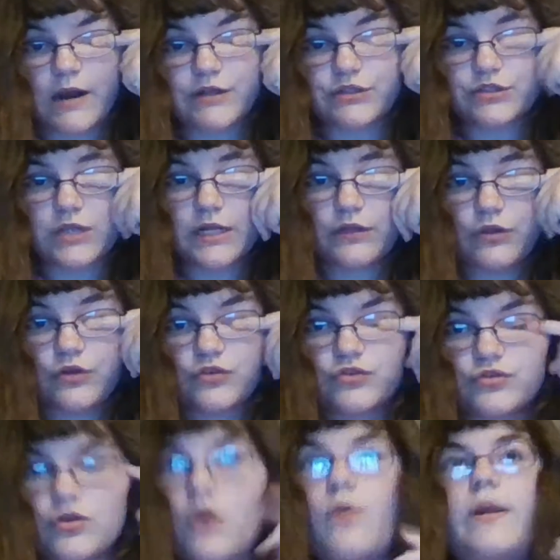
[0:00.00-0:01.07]
I just thought it looked
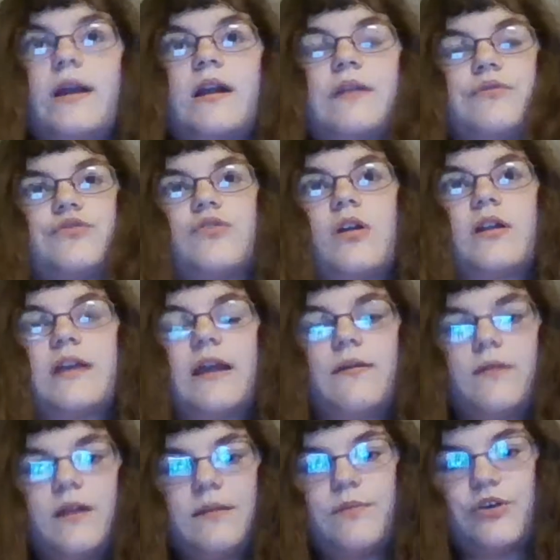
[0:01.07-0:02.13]
so weird. It was starting to get
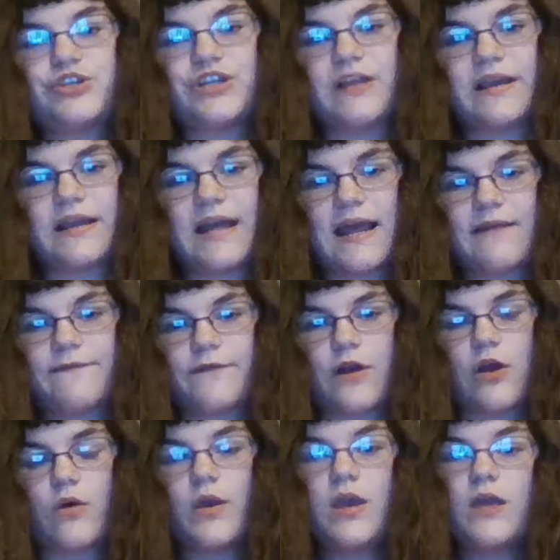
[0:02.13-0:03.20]
really bushy like an
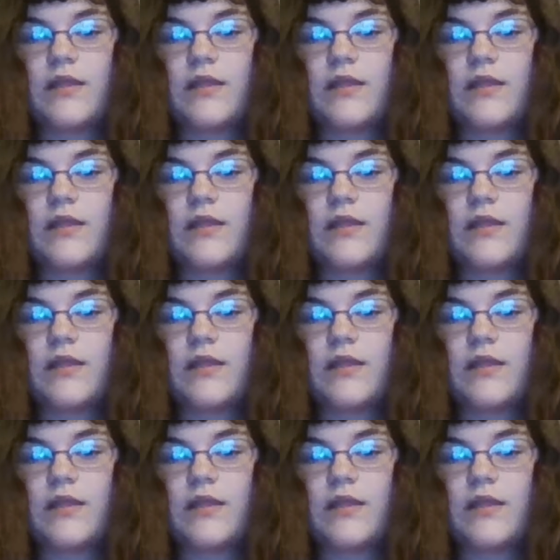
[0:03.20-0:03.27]
afro,